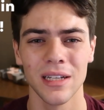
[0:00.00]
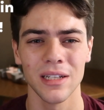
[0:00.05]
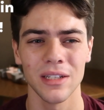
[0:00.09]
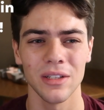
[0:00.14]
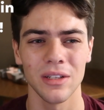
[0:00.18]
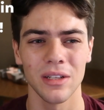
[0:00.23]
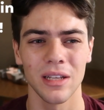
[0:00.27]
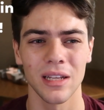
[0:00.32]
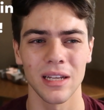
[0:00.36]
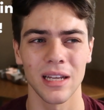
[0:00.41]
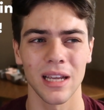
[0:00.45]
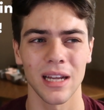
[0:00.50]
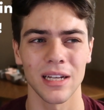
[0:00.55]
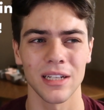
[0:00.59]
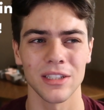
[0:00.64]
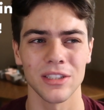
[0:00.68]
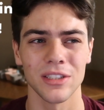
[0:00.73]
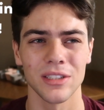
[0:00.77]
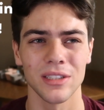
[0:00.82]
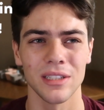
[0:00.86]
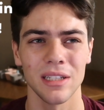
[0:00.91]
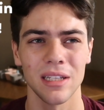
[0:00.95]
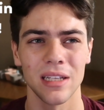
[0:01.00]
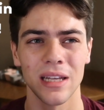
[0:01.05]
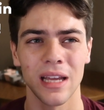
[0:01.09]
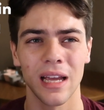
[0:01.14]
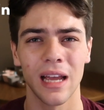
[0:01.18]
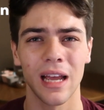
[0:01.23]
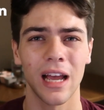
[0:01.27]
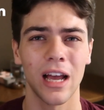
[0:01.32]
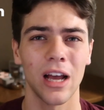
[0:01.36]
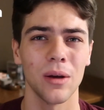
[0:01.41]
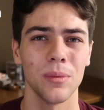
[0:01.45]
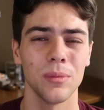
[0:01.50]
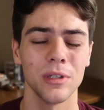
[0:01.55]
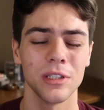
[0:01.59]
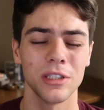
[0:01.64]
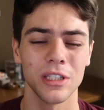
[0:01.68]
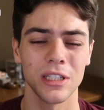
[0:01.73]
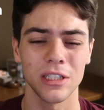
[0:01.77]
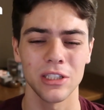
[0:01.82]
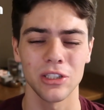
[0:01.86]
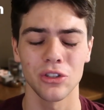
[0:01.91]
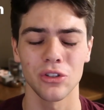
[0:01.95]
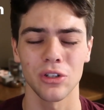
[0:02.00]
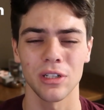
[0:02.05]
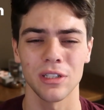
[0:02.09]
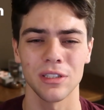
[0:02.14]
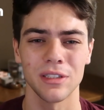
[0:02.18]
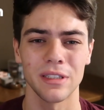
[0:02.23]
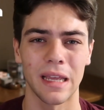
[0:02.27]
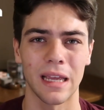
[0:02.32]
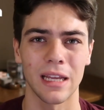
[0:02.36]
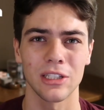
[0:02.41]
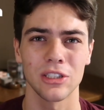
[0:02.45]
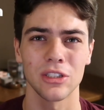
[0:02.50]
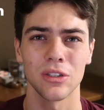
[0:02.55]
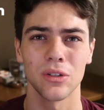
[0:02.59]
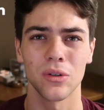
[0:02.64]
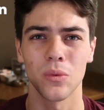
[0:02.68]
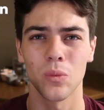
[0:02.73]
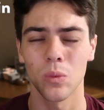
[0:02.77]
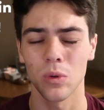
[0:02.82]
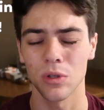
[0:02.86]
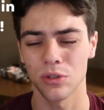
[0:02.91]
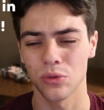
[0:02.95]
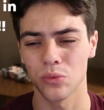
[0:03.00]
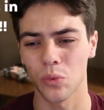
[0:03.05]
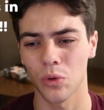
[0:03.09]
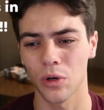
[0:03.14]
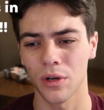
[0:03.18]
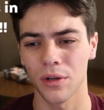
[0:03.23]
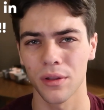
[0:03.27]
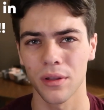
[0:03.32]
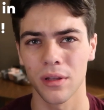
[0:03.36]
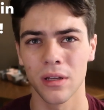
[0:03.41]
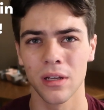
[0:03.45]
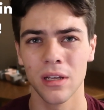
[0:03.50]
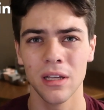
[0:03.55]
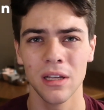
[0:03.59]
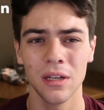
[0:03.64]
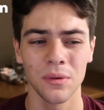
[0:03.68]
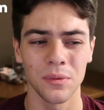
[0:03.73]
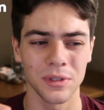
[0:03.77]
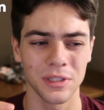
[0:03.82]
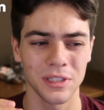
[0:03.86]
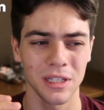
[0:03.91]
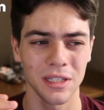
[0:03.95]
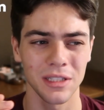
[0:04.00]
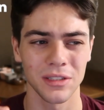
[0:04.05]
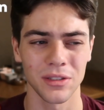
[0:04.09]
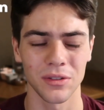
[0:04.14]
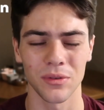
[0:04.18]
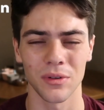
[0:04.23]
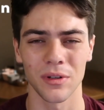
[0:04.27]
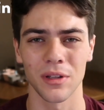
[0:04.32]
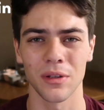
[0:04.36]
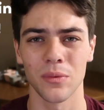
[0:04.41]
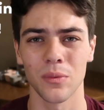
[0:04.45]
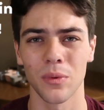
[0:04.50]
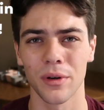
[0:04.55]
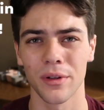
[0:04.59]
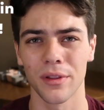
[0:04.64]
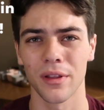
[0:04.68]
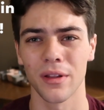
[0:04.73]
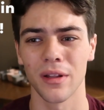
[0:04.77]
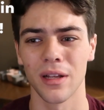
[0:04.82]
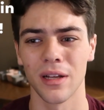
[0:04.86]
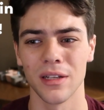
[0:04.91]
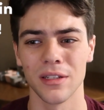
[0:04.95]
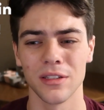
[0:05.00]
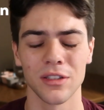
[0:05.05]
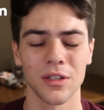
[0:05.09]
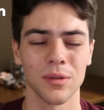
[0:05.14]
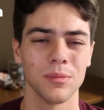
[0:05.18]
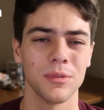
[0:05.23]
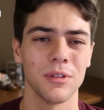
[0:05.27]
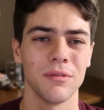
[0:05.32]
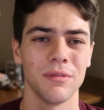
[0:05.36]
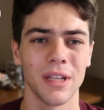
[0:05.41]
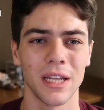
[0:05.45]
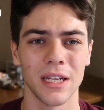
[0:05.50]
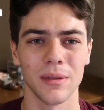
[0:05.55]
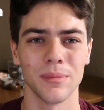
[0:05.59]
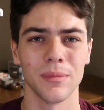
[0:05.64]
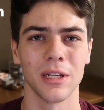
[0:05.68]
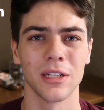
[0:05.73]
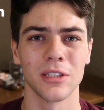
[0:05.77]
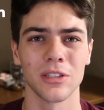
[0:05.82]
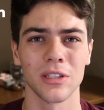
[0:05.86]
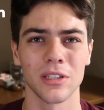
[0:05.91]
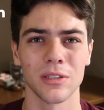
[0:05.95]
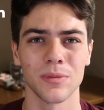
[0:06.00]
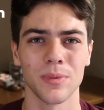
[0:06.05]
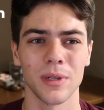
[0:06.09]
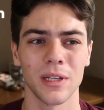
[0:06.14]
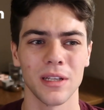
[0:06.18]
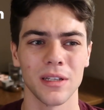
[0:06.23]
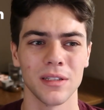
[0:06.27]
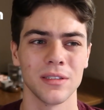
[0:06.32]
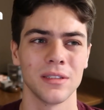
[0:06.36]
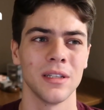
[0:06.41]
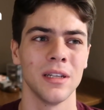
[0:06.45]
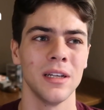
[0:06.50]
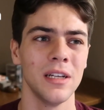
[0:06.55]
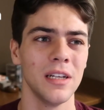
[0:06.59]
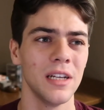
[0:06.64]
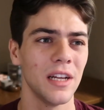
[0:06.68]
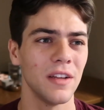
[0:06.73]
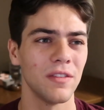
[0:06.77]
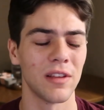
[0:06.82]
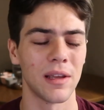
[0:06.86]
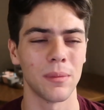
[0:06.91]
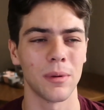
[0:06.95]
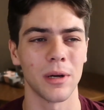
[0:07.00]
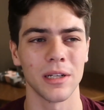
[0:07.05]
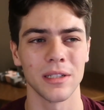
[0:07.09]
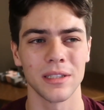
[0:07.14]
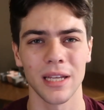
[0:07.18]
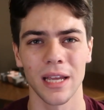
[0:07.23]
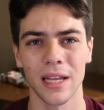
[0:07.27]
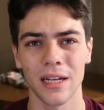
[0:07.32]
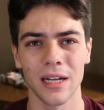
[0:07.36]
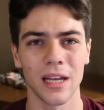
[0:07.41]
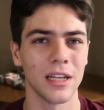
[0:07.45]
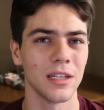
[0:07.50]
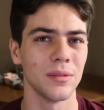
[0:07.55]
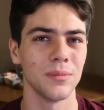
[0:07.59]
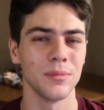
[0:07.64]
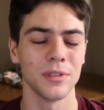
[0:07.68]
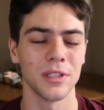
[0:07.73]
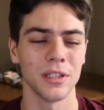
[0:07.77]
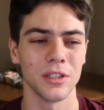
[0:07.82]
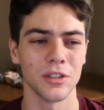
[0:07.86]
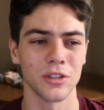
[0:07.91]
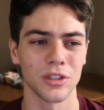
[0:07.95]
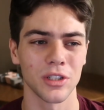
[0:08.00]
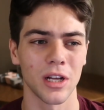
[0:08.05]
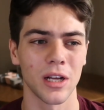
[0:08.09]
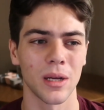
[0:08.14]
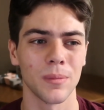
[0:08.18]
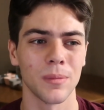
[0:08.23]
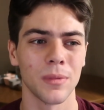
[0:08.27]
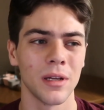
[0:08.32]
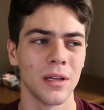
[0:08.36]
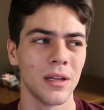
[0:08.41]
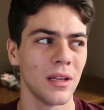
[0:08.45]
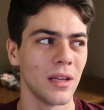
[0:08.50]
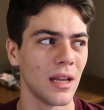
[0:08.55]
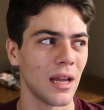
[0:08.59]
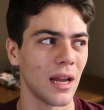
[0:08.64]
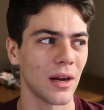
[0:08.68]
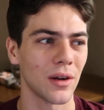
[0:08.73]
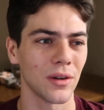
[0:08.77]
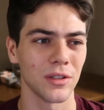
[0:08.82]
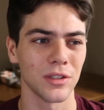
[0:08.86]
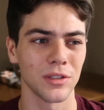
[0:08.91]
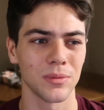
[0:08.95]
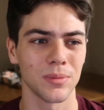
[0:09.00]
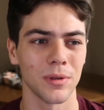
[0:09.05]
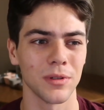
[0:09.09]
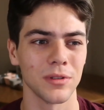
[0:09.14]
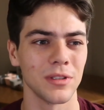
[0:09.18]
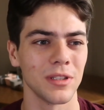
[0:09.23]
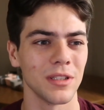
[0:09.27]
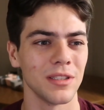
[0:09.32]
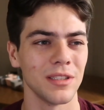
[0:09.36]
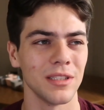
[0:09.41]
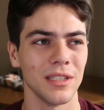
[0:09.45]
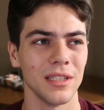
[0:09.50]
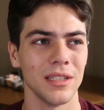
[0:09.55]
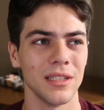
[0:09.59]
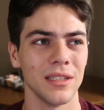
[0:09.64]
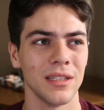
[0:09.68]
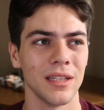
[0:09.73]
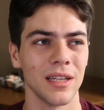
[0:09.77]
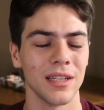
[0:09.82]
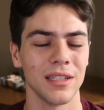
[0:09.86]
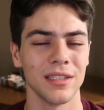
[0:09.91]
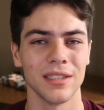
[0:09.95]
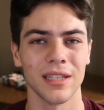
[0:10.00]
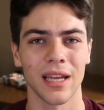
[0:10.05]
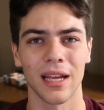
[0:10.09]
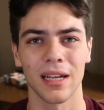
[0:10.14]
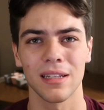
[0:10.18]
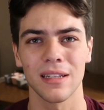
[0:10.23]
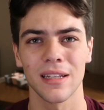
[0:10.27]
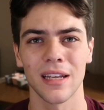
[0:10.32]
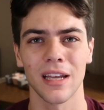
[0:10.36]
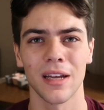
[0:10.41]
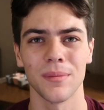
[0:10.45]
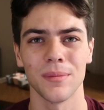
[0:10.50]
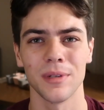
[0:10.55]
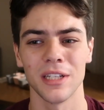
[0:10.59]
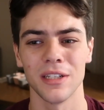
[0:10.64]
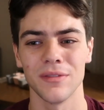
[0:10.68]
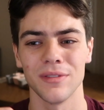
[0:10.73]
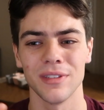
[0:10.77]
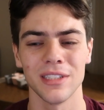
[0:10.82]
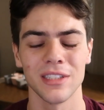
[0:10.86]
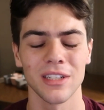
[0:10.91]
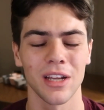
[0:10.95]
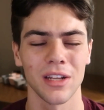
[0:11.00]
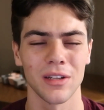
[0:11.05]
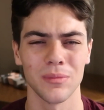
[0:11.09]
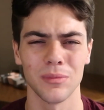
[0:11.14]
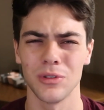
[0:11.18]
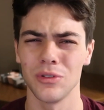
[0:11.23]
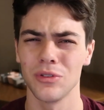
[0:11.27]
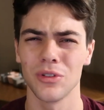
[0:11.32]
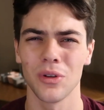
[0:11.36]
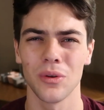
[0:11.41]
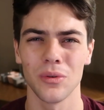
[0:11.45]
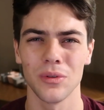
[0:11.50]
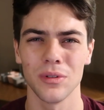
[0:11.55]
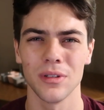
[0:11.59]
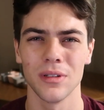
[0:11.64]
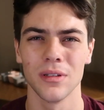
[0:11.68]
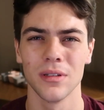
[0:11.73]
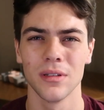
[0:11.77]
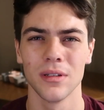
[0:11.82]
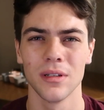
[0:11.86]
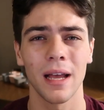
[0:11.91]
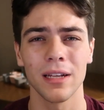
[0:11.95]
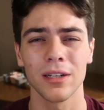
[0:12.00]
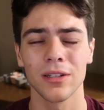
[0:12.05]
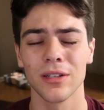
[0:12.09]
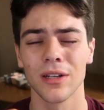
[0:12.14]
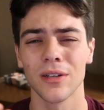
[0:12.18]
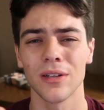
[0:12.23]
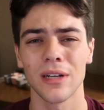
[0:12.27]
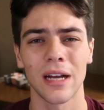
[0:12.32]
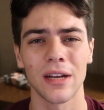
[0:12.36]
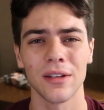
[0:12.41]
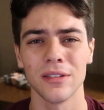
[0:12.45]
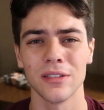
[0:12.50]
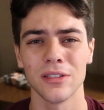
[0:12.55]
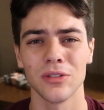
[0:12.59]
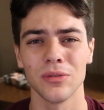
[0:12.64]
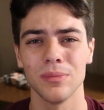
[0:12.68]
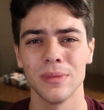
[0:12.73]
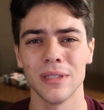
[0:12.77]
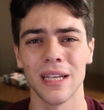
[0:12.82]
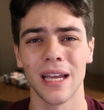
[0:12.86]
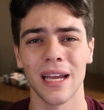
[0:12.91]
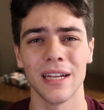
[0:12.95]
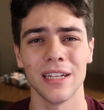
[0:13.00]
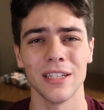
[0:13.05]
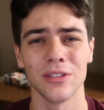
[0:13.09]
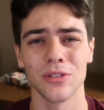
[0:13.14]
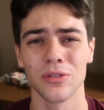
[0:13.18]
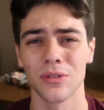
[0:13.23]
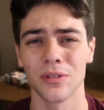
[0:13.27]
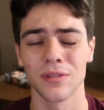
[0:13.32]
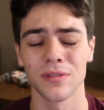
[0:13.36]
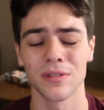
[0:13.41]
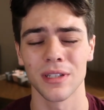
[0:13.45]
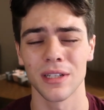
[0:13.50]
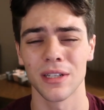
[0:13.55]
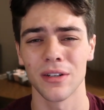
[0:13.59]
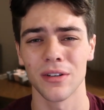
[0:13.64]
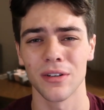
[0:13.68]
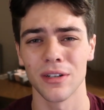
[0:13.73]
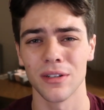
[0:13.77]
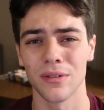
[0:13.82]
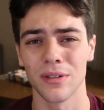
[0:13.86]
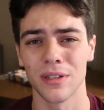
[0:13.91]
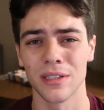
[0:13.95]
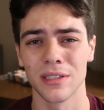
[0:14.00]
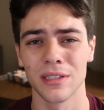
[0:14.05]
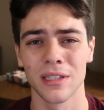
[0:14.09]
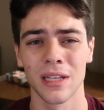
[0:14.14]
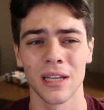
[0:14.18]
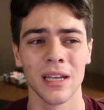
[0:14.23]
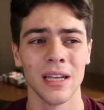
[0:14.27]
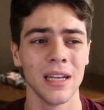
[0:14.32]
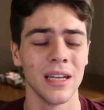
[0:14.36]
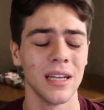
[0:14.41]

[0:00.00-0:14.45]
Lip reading: You can kind of just see how much each transaction was worth, which isn't really worth a lot in terms of data metrics, because if they bought 10 items in your shop, how are you supposed to see exactly how many of each item you sold? I don't know how this would be any sort of security risk.